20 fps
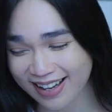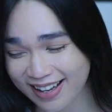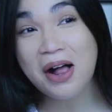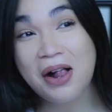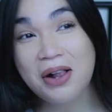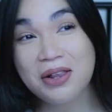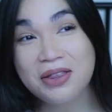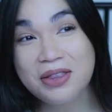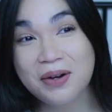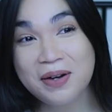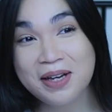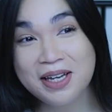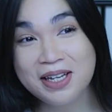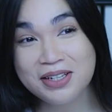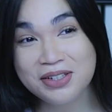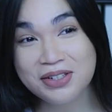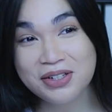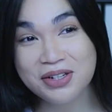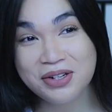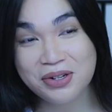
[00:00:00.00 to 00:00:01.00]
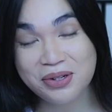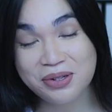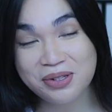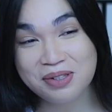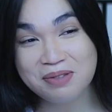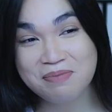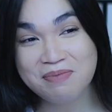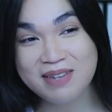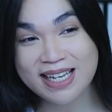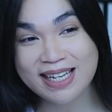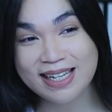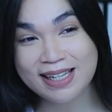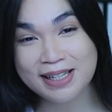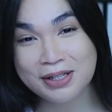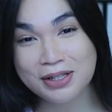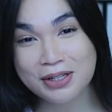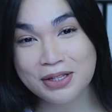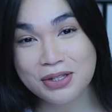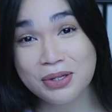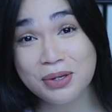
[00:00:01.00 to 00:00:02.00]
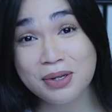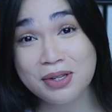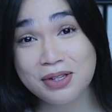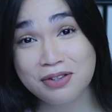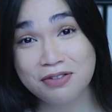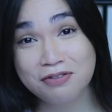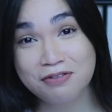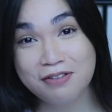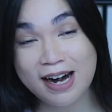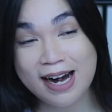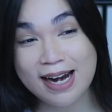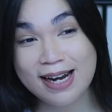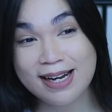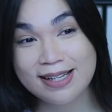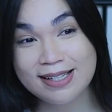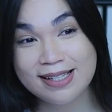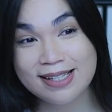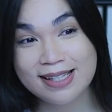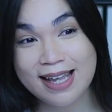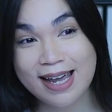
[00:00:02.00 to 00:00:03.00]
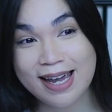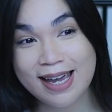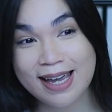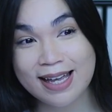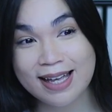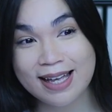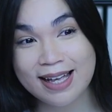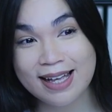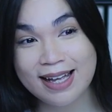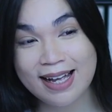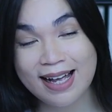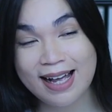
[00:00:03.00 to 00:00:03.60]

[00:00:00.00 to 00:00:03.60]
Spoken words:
he introduced me to his friends, like